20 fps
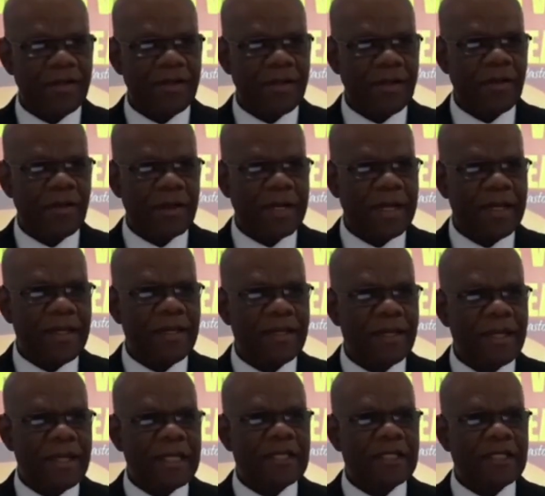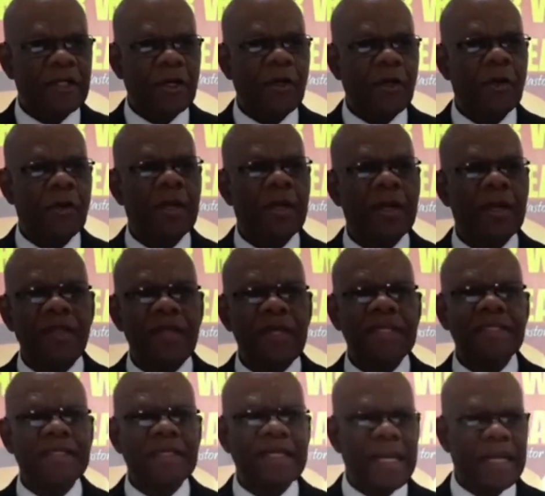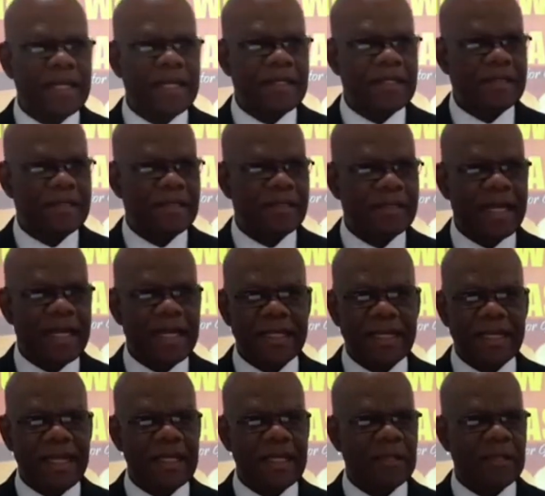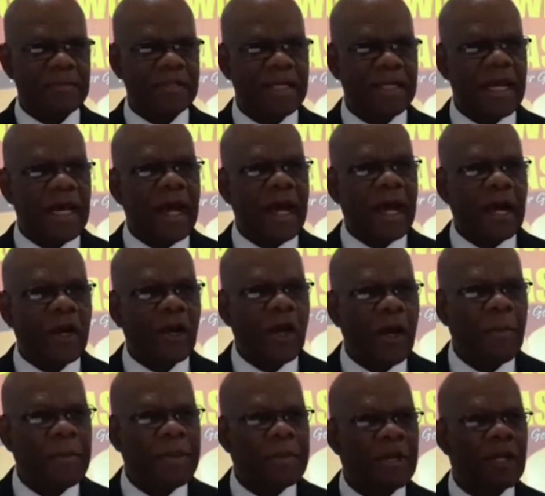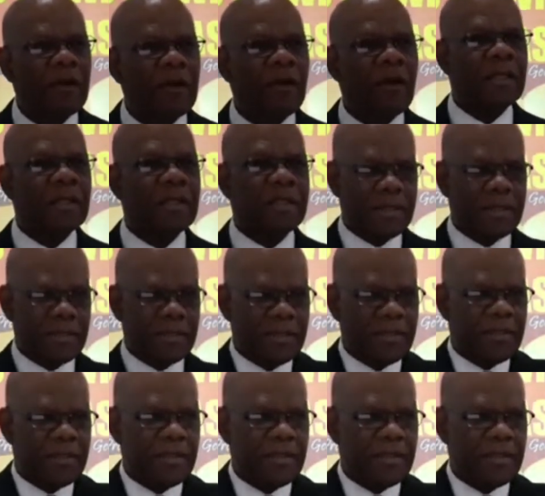Okay? So these kings and kingdoms are coming because